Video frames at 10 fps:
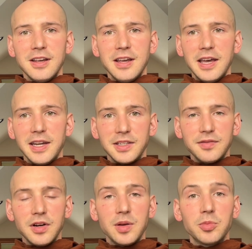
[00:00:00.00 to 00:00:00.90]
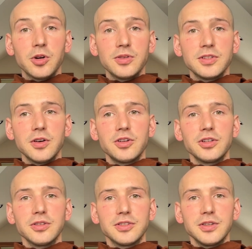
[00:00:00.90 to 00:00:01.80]
and it's very
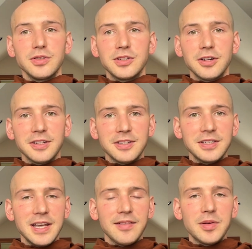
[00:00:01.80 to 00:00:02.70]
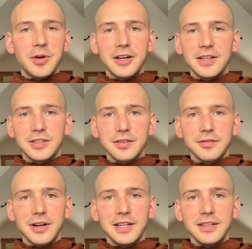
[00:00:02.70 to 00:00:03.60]
pro-social, so you start to see everybody as your
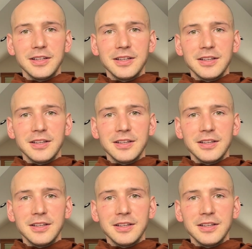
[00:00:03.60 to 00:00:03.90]
friend.